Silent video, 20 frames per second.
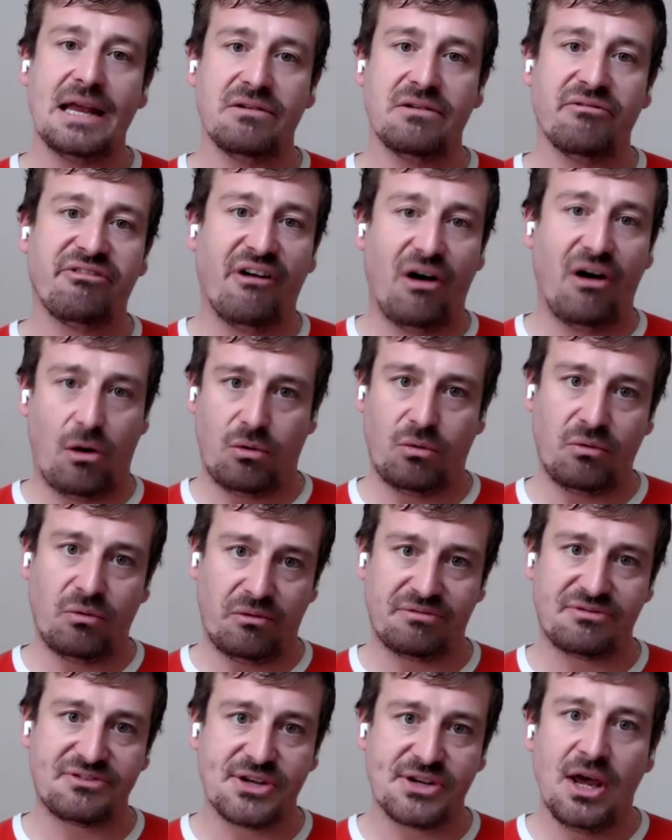
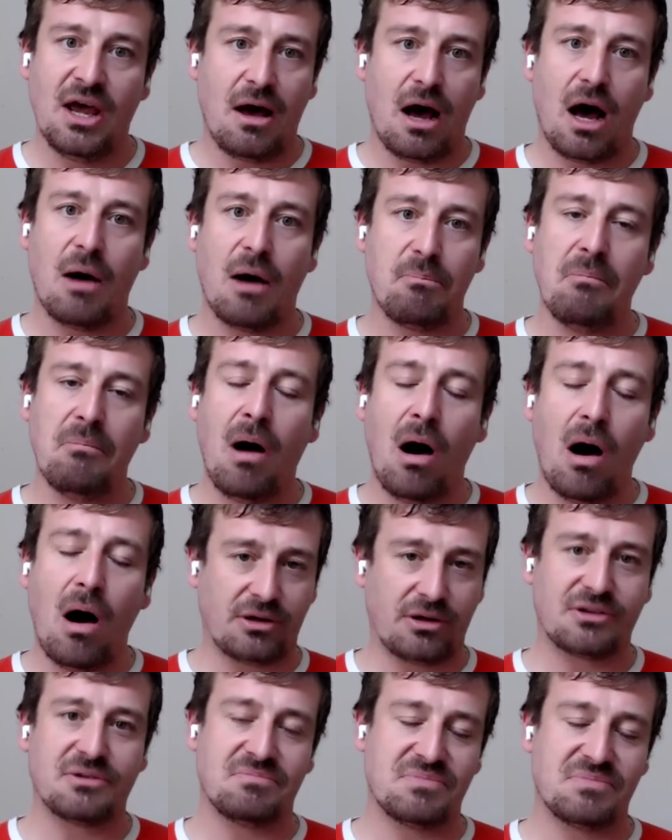involved,
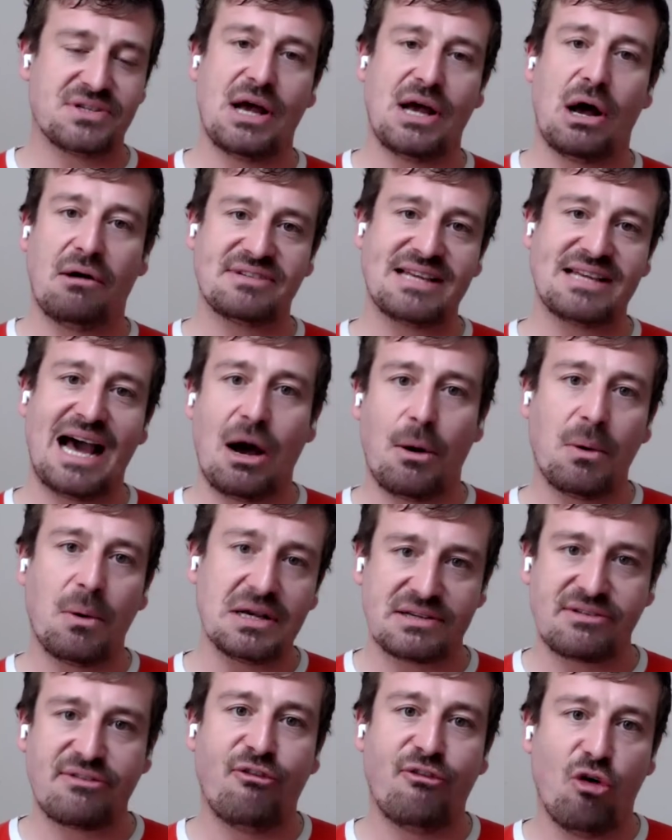mark themselves
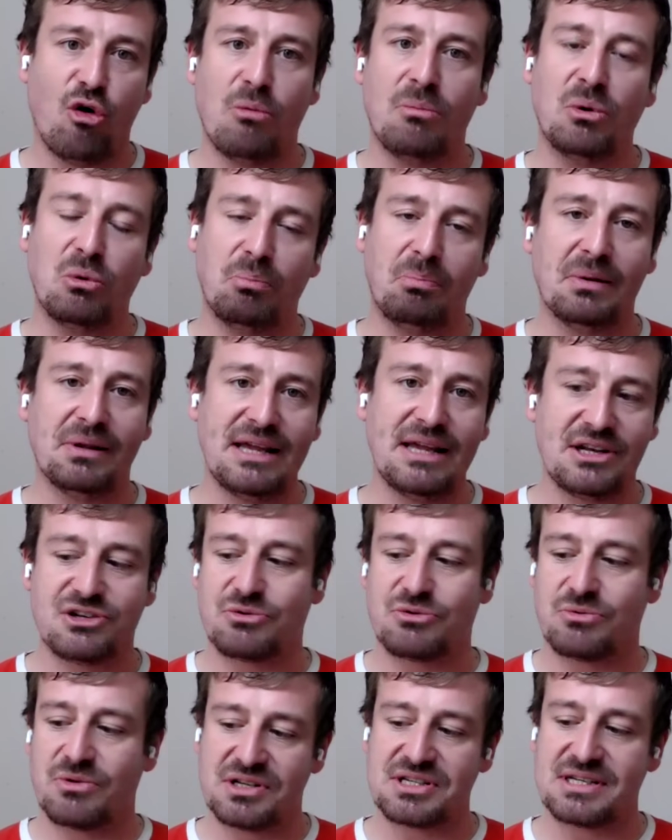out as formal
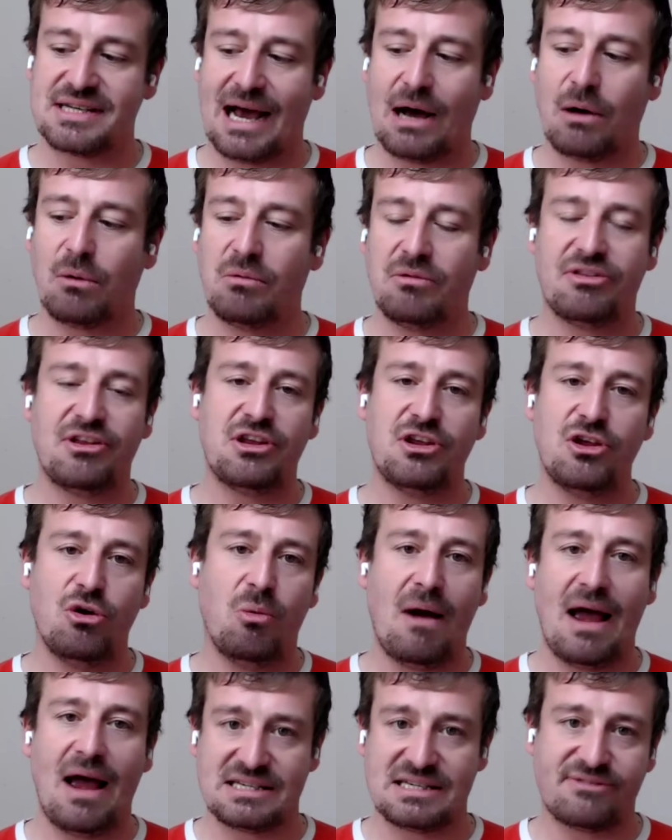belligerents. Now, the
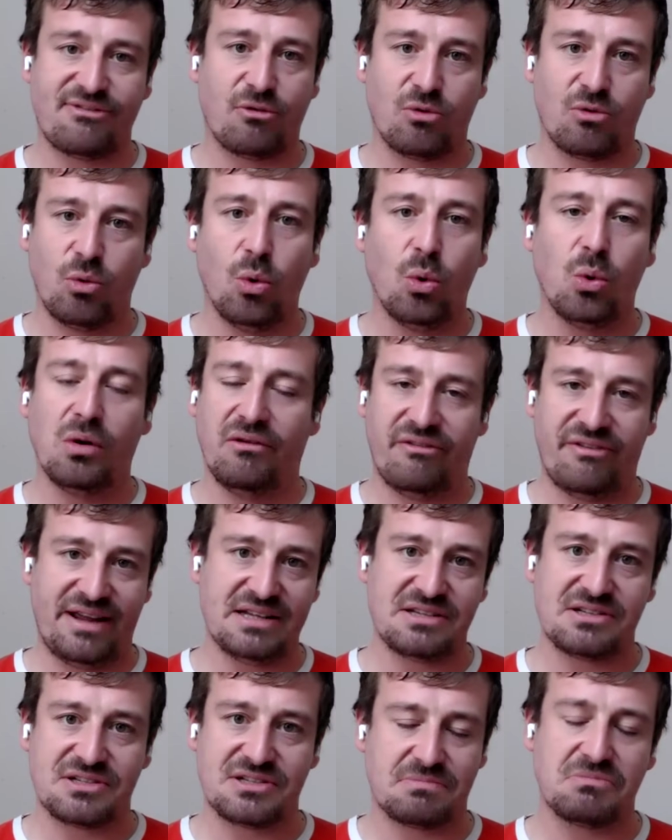US, for all of
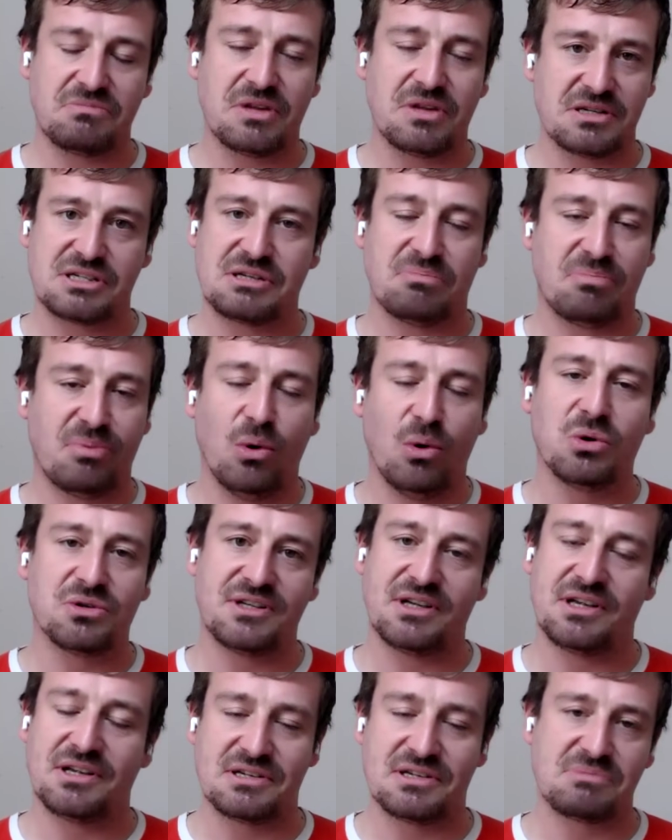the
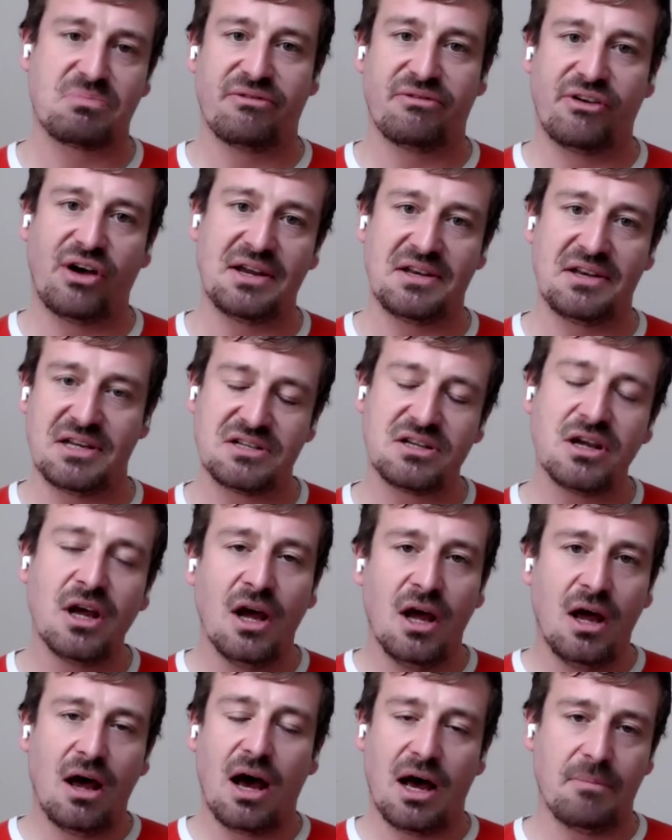support it has provided
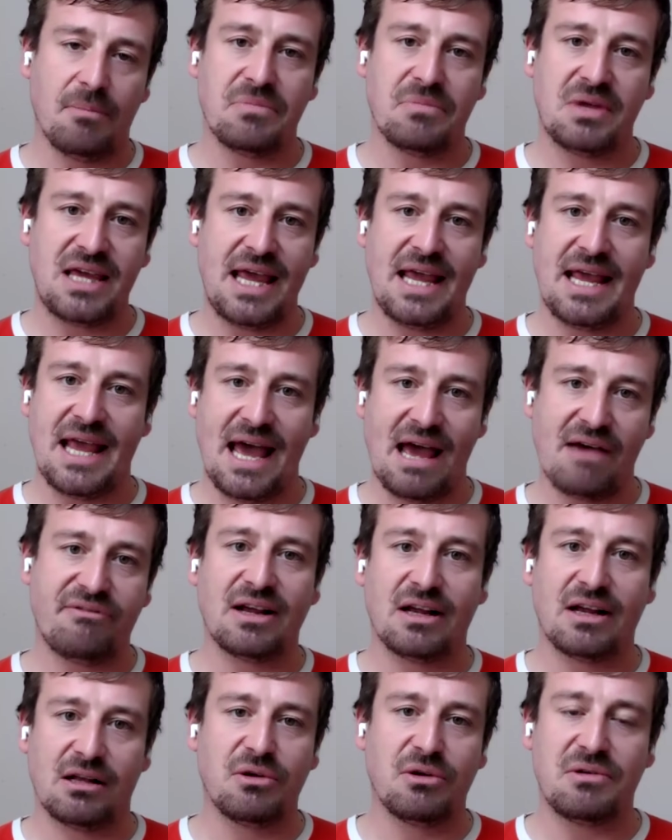
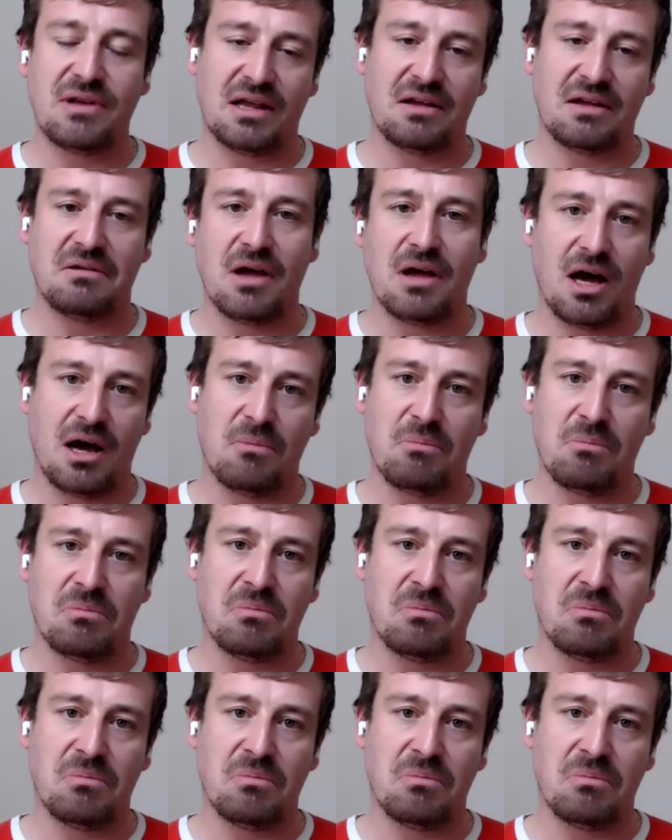Kiev, including